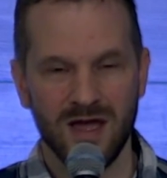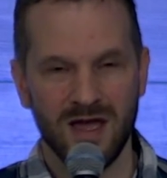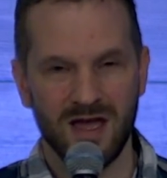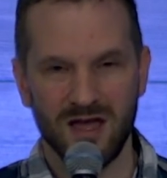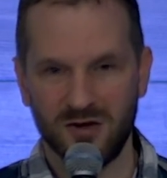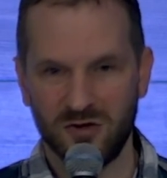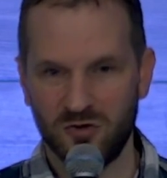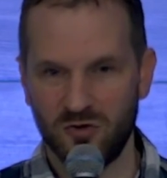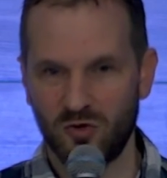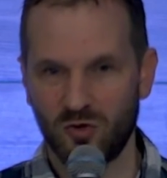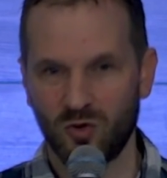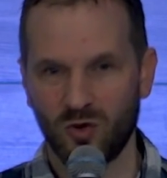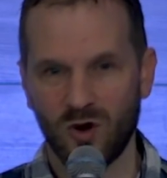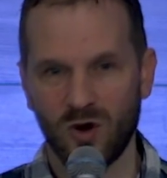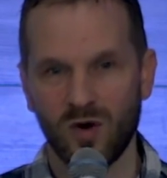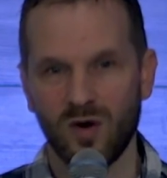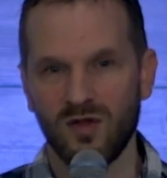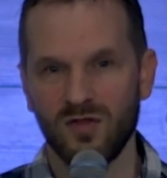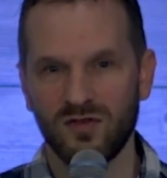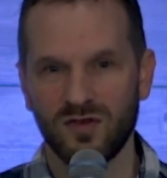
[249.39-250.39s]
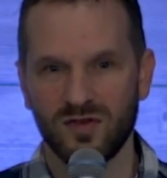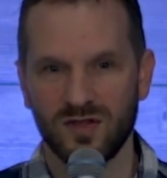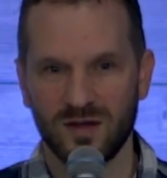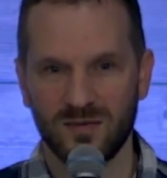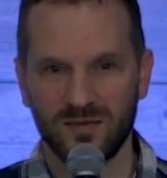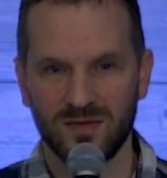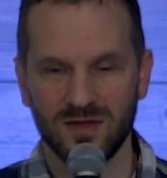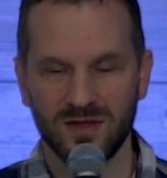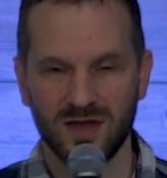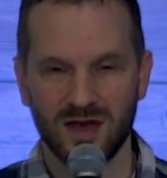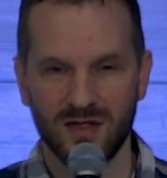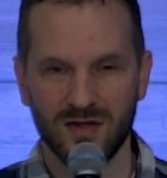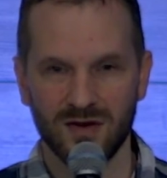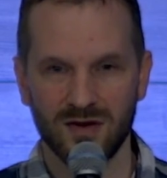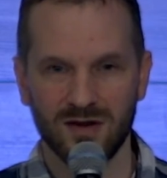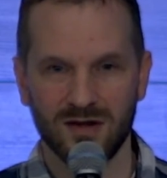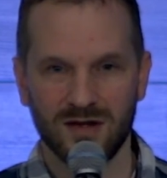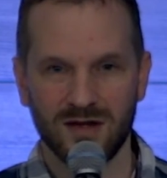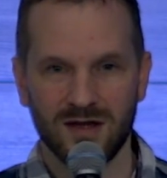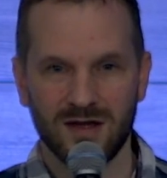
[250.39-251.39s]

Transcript: and grow into them together.